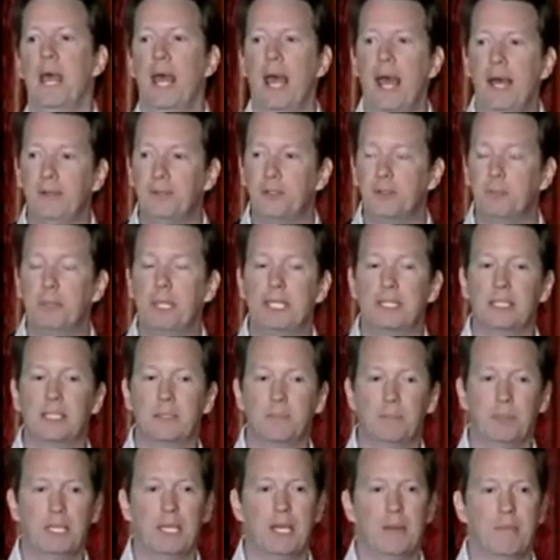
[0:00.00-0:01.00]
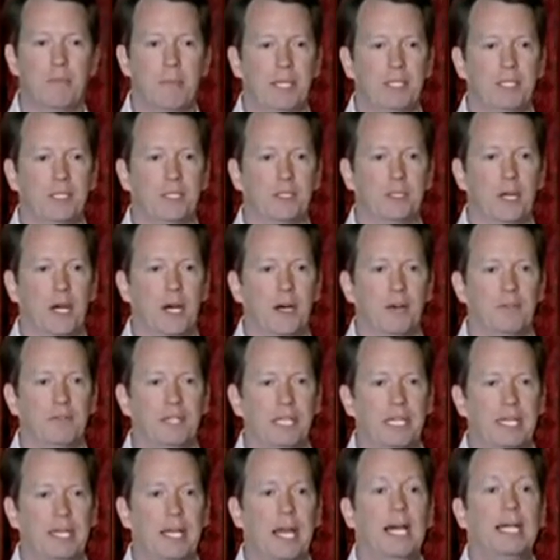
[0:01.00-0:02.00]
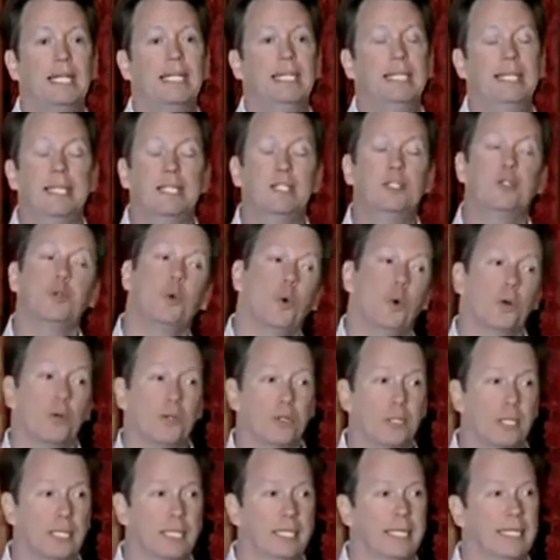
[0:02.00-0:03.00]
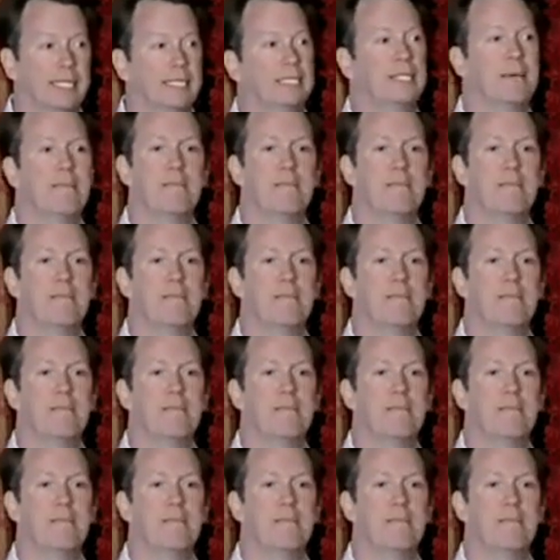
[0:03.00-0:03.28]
Entropy is simply a measure of the disorderliness,